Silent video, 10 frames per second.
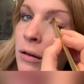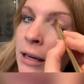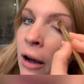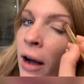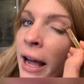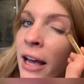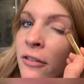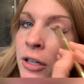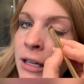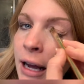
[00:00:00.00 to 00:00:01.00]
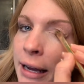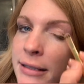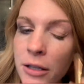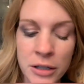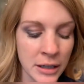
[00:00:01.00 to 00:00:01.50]
Now, I have hooded eyes.
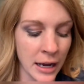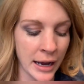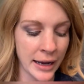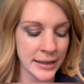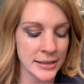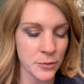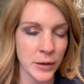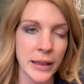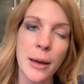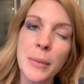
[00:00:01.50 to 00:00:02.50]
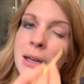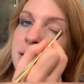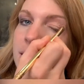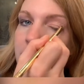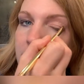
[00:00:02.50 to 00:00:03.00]
Hooded eyes, what that means
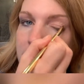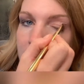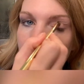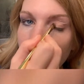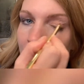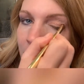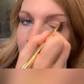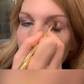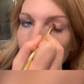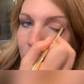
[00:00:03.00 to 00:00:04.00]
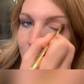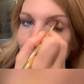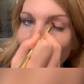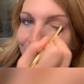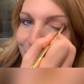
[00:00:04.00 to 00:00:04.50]
is you'll know you
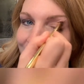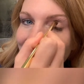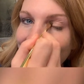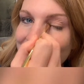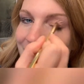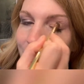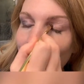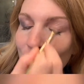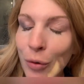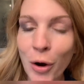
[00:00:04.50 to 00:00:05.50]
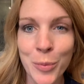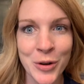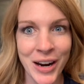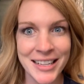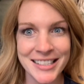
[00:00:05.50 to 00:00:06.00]
have hooded eyes if you open your
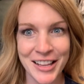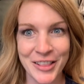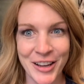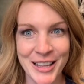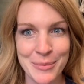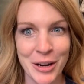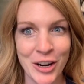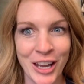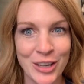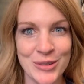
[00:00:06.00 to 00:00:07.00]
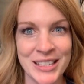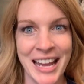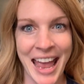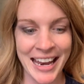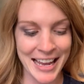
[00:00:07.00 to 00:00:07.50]
eyes, look in the mirror, can you see
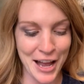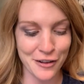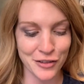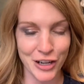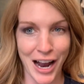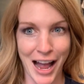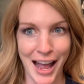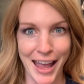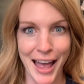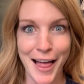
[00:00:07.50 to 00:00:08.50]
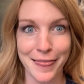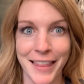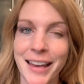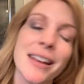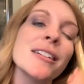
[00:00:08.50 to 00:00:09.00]
any of your eyelid?